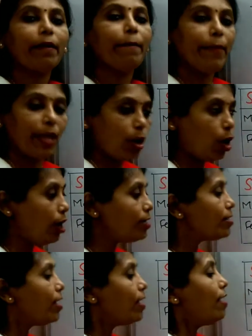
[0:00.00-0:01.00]
Because
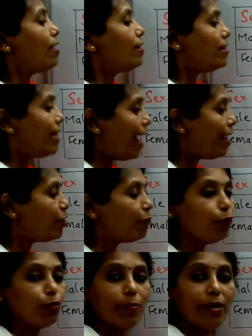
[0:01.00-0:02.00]
that
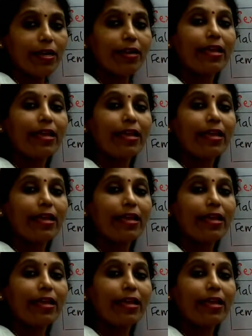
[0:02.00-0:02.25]
woman